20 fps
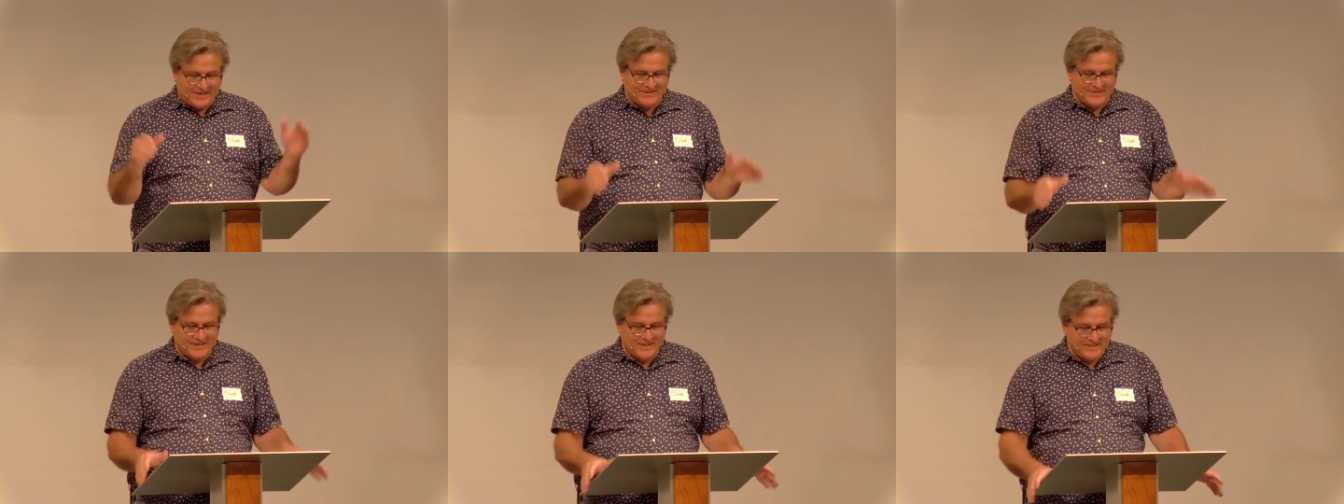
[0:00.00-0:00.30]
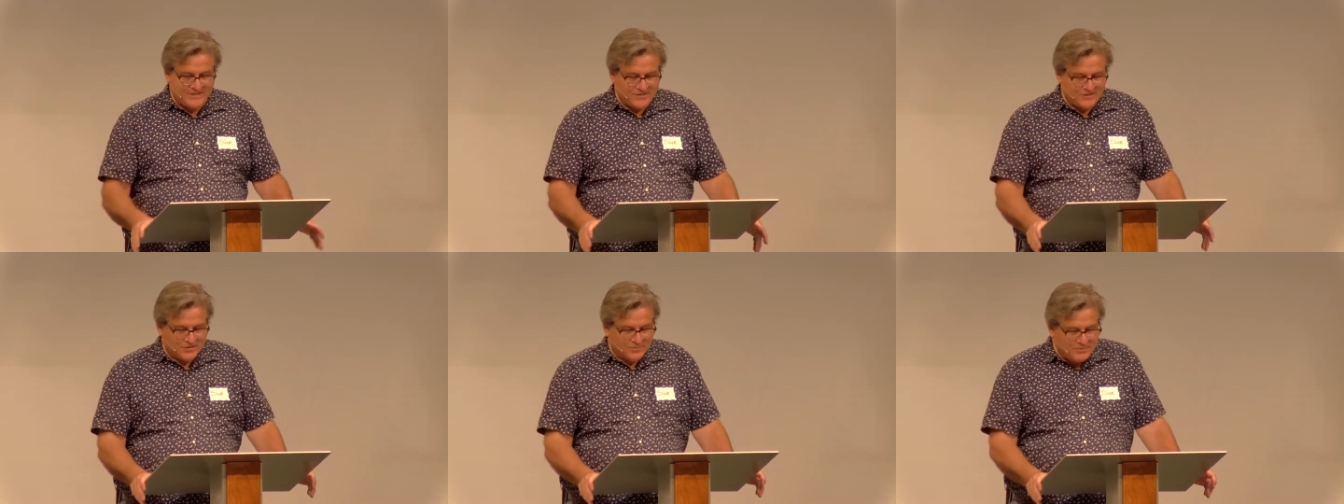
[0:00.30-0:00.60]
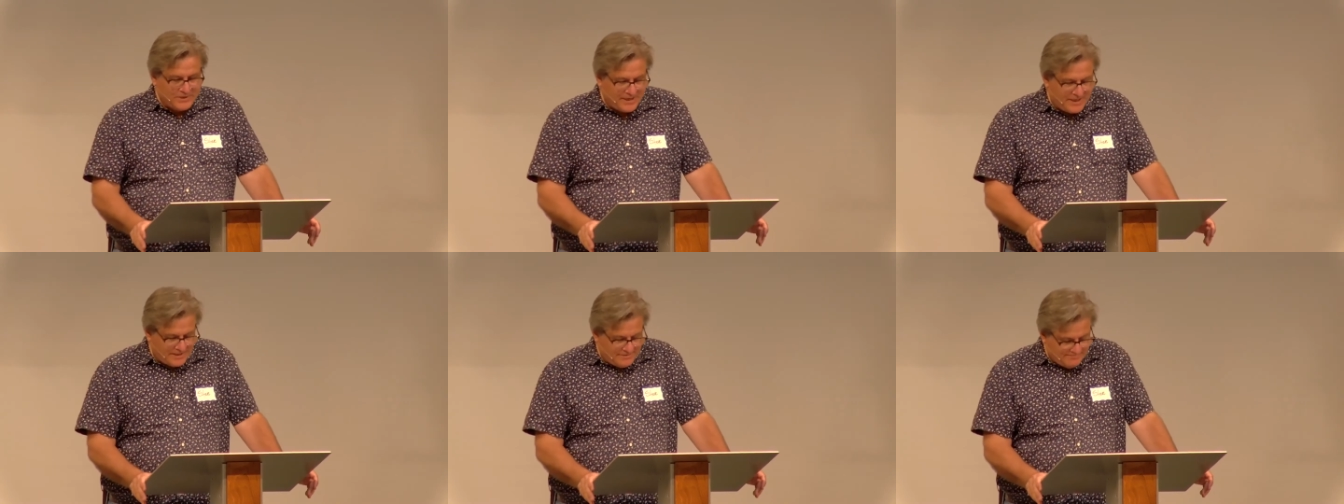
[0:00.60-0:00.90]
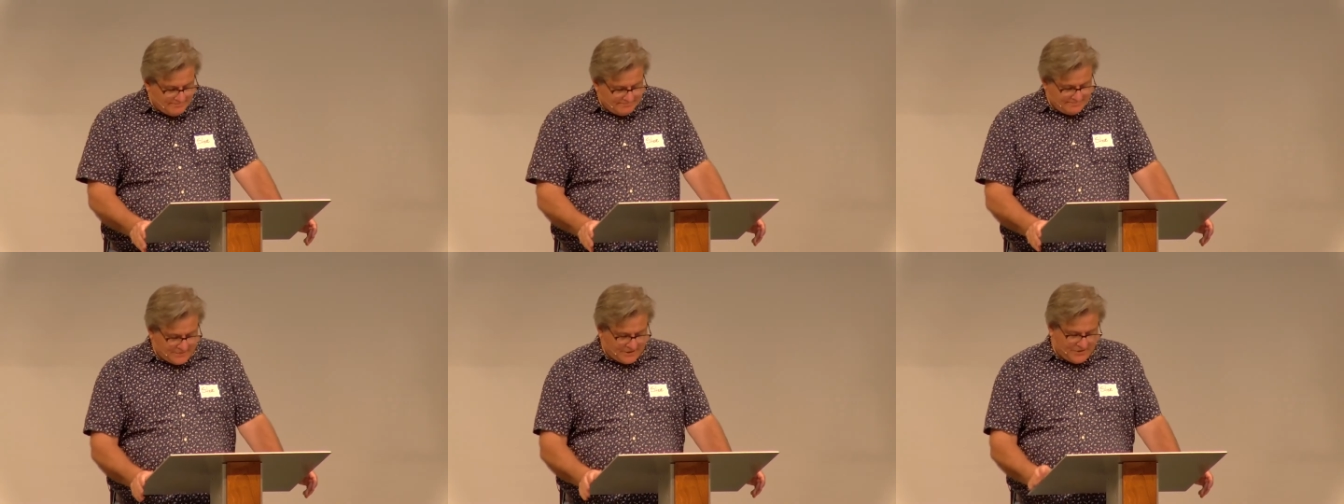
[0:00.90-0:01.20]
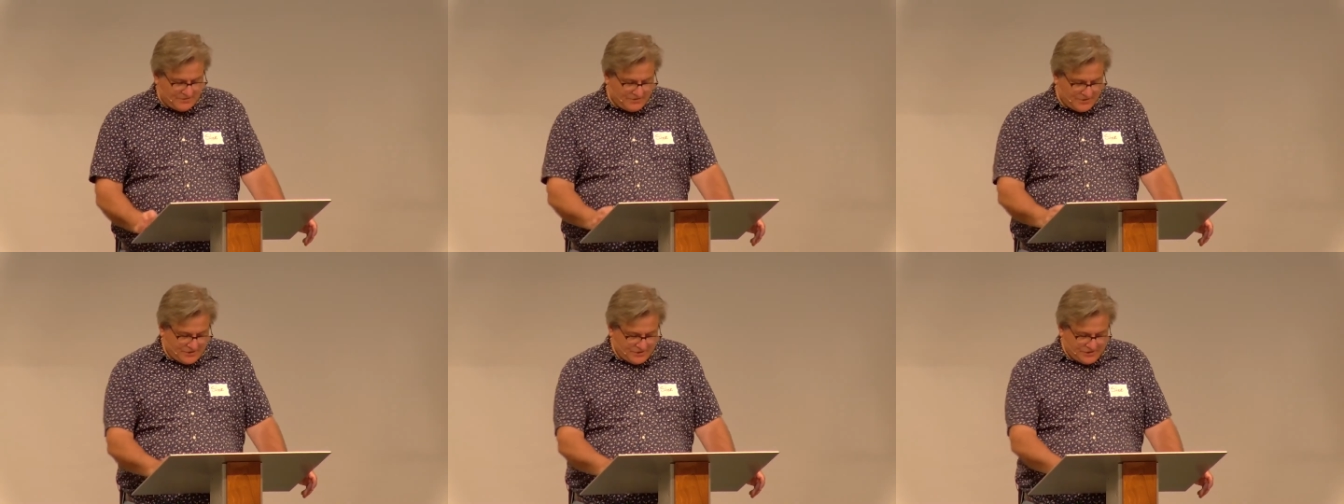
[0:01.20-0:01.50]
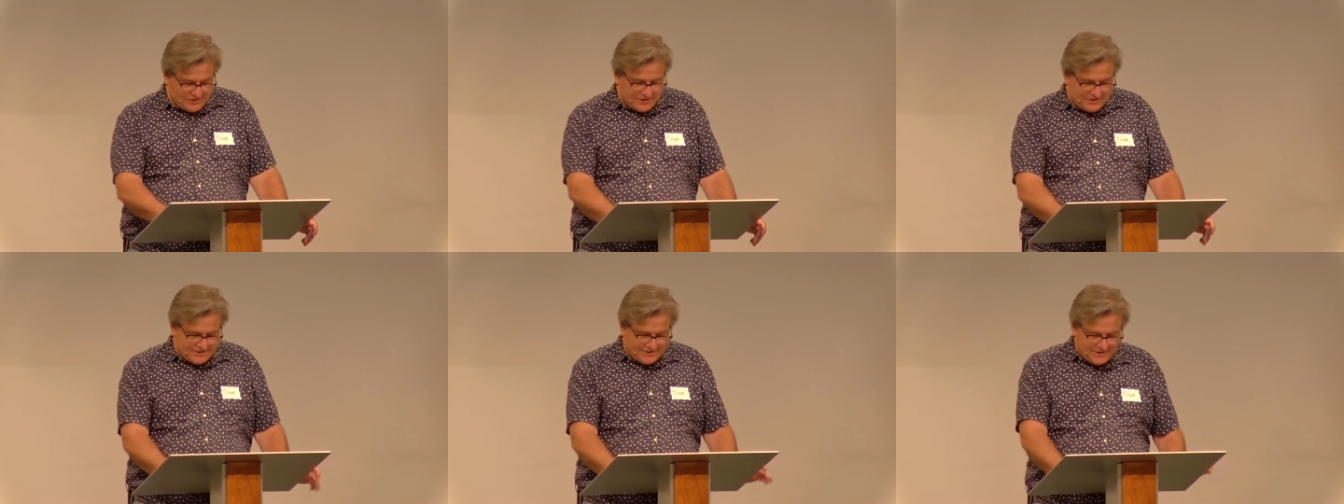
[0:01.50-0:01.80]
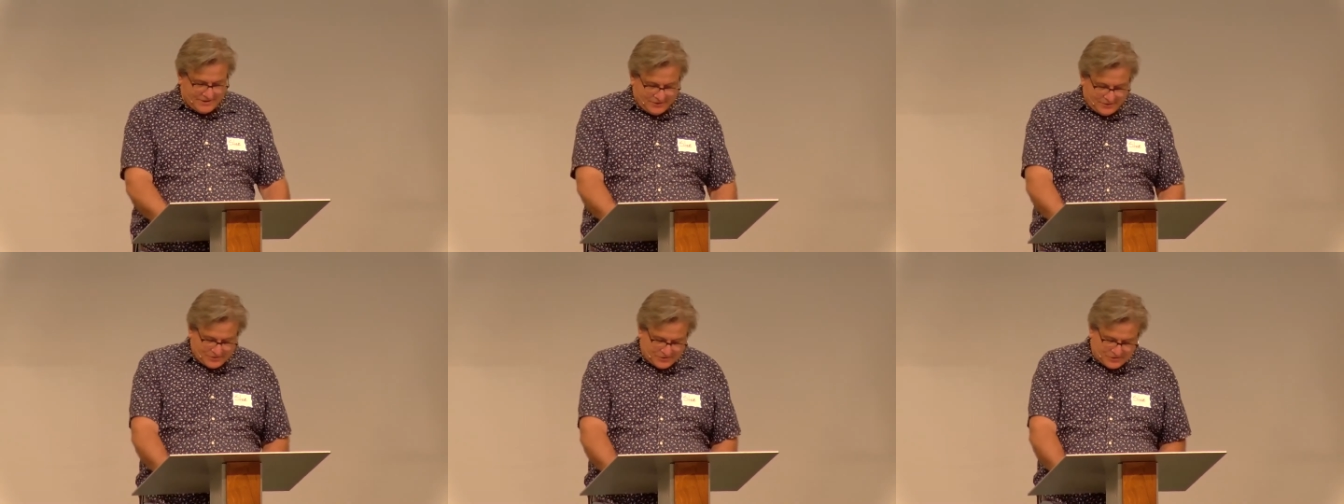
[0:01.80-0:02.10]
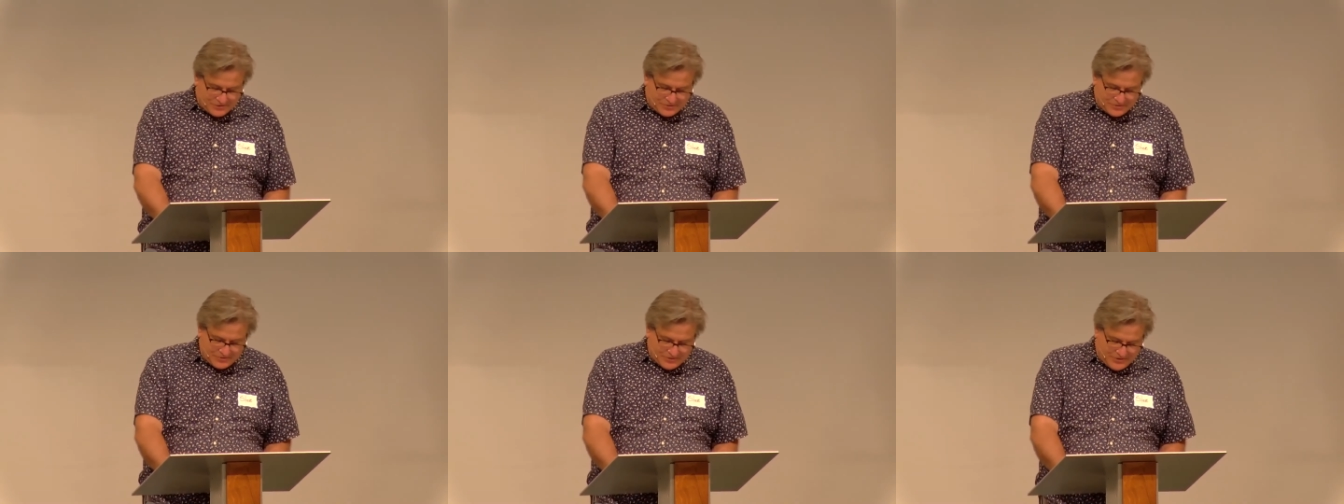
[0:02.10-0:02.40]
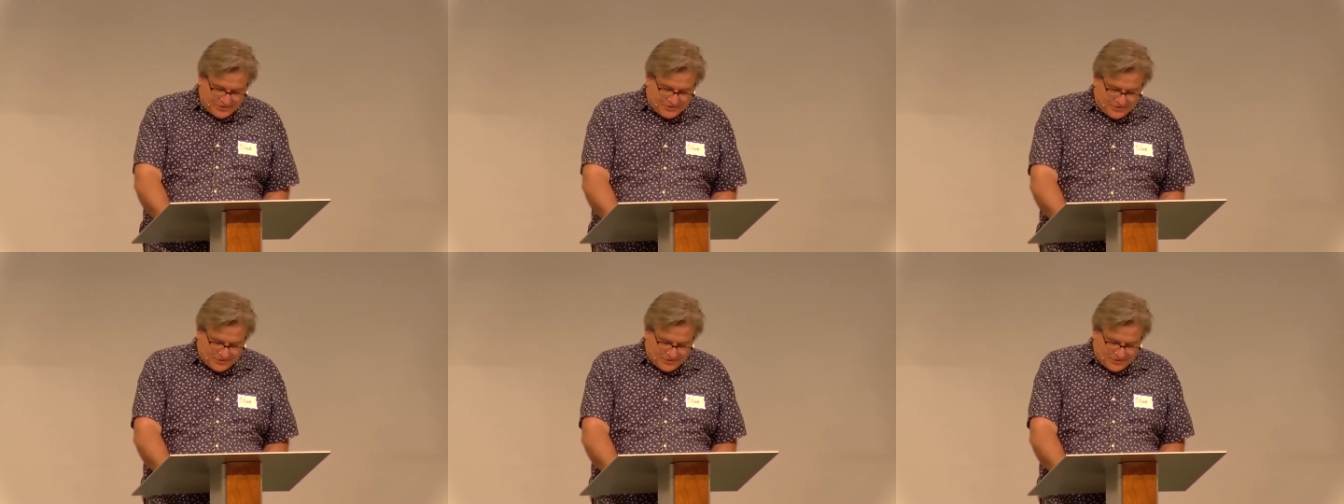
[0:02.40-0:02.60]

I'd say, a sermonette, a devotion, a little shorter.